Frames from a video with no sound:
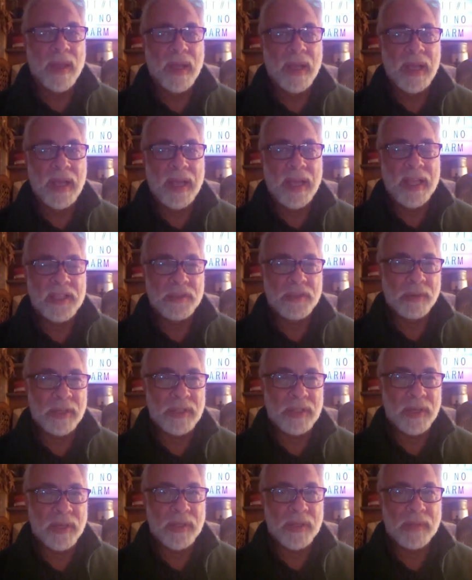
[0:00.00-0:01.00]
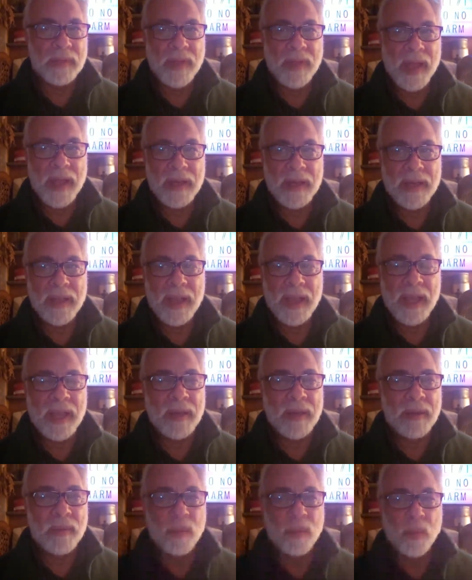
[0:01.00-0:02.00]
uh, as a result of that,
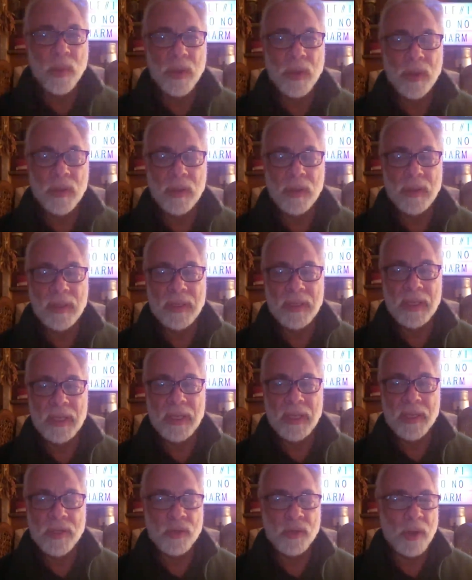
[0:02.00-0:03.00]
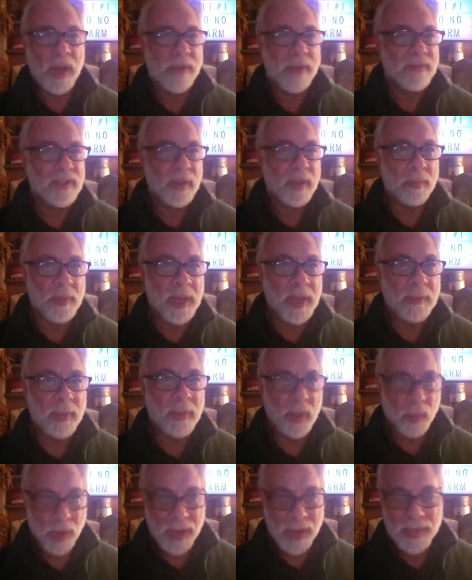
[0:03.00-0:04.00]
and will uh, drive some people
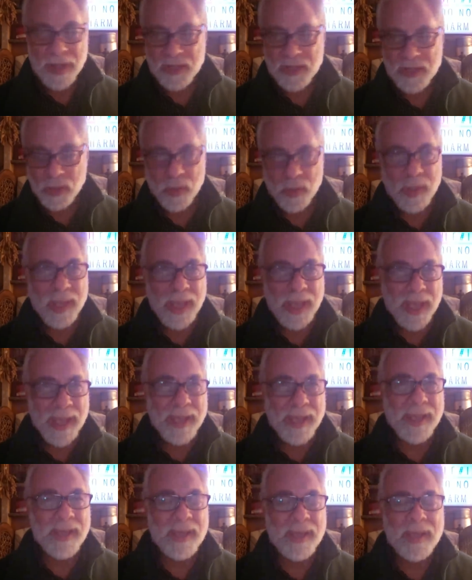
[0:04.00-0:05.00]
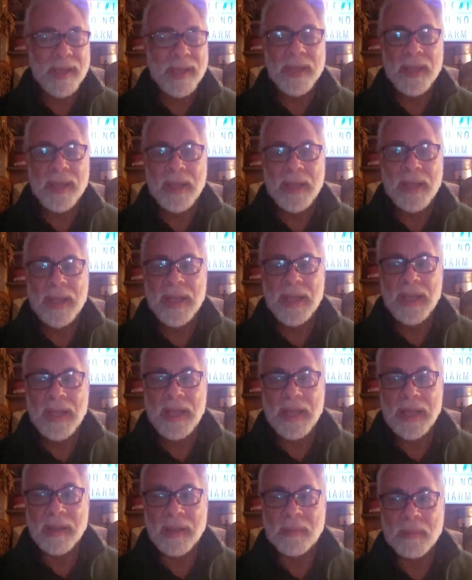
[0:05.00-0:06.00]
away. That's okay.
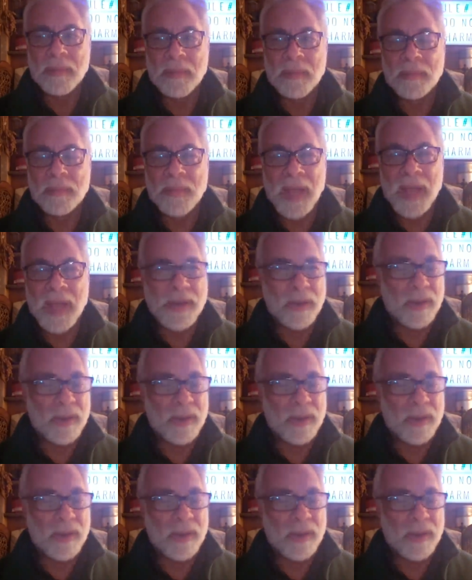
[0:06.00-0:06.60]
Um, I, do,